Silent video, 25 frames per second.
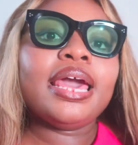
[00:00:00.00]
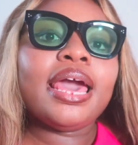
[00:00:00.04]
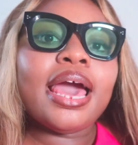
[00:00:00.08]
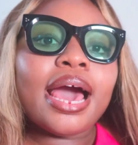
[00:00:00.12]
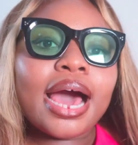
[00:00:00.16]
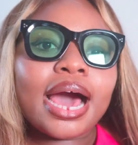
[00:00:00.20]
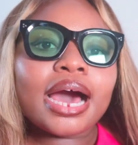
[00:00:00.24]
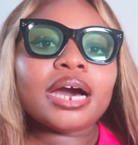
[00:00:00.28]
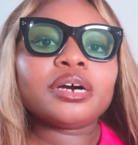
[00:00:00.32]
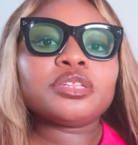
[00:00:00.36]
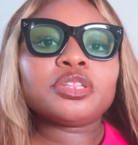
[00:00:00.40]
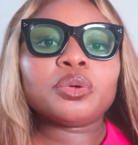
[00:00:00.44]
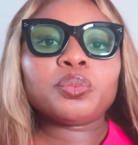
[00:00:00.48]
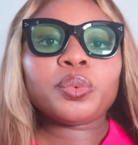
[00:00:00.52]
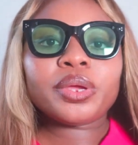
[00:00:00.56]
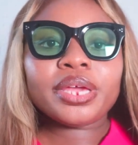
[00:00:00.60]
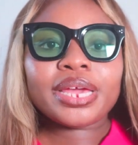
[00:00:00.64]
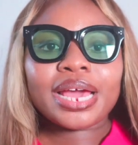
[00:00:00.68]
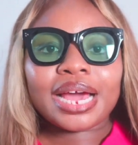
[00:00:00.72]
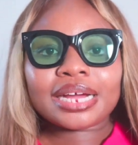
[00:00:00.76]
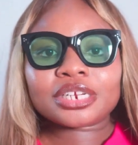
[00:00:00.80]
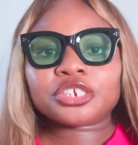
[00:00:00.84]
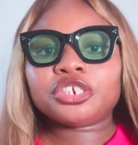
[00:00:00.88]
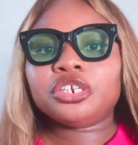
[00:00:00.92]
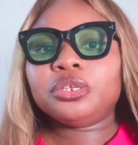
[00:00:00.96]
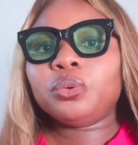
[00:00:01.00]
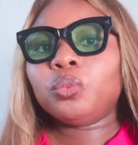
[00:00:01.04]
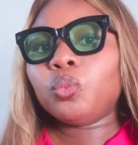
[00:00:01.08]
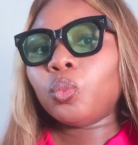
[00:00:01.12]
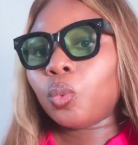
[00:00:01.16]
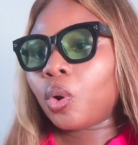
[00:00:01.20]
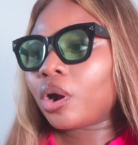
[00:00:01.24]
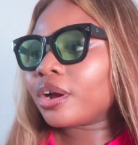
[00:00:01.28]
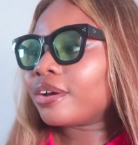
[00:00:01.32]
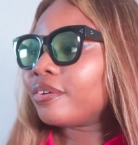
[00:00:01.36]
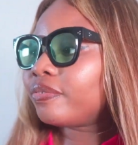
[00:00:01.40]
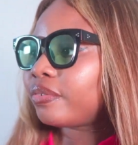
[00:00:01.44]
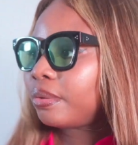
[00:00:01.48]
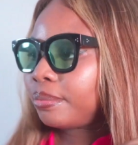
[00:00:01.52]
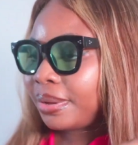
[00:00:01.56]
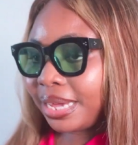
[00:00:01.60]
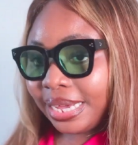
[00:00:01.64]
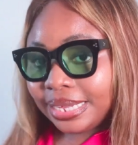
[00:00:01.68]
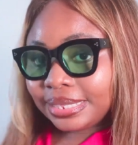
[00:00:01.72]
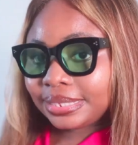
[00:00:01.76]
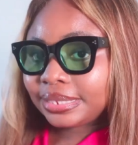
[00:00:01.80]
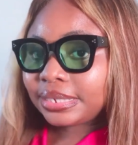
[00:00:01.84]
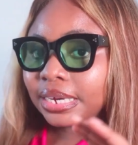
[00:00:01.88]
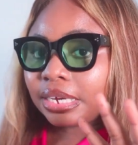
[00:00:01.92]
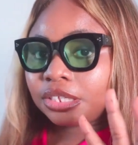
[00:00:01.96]
How do we actually work from
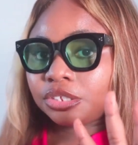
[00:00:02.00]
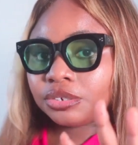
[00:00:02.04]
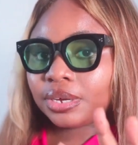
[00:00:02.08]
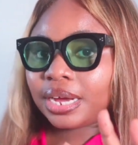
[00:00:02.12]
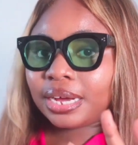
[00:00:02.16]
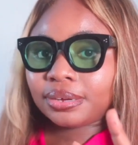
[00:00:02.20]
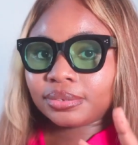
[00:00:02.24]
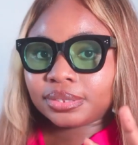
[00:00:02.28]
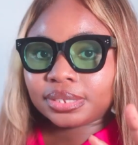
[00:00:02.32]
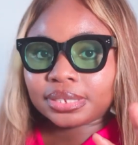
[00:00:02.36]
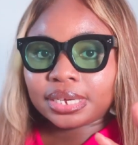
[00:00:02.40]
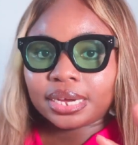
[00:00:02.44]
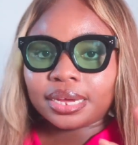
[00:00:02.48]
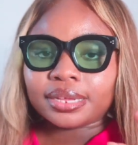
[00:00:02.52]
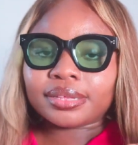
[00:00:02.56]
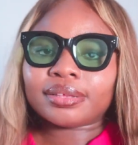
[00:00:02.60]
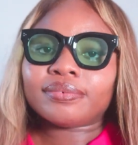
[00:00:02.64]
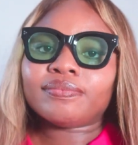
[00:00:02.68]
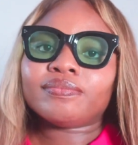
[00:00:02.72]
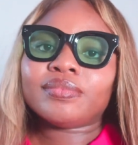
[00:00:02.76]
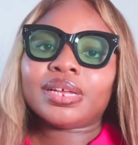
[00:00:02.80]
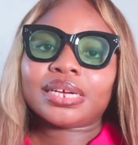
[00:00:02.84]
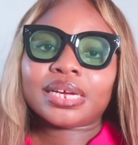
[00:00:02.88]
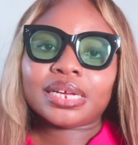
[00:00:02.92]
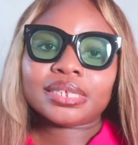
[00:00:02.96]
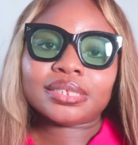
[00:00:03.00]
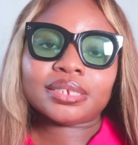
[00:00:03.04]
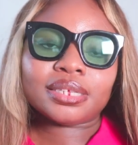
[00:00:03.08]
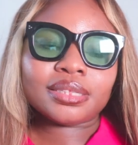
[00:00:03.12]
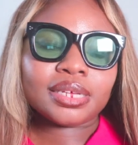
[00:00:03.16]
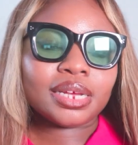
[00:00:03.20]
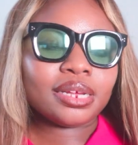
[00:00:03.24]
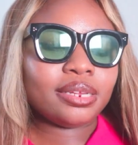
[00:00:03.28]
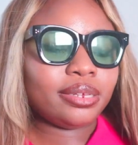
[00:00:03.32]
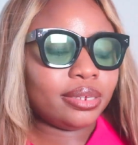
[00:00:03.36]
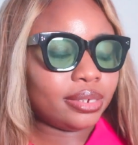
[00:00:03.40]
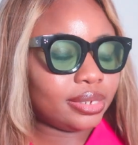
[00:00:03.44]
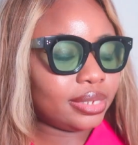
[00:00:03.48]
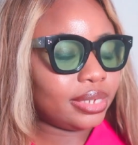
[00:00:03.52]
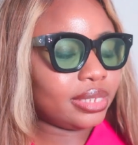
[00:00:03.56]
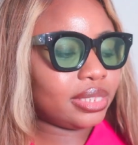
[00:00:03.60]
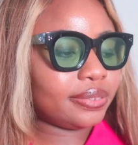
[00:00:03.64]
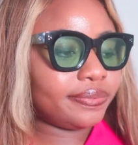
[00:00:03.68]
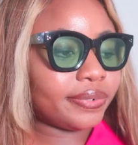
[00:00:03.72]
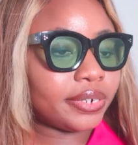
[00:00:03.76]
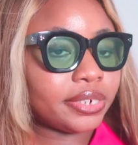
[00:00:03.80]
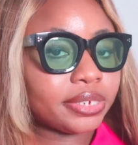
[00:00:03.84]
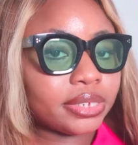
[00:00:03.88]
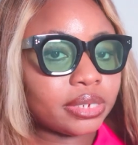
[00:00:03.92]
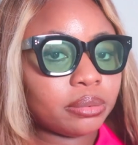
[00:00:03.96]
inside to outside? Like I said earlier, it's
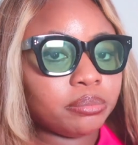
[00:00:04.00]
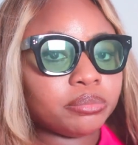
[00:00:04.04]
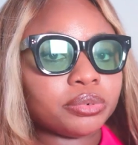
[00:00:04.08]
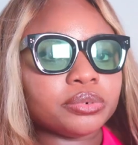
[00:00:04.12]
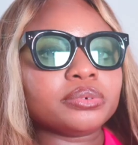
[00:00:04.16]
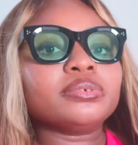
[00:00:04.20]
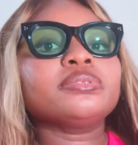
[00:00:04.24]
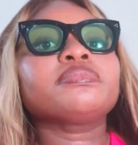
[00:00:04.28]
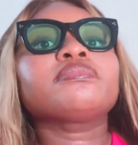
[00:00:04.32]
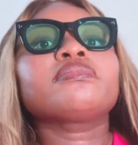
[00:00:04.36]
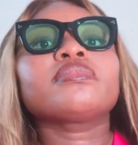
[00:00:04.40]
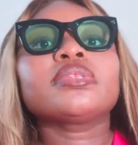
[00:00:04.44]
very simple.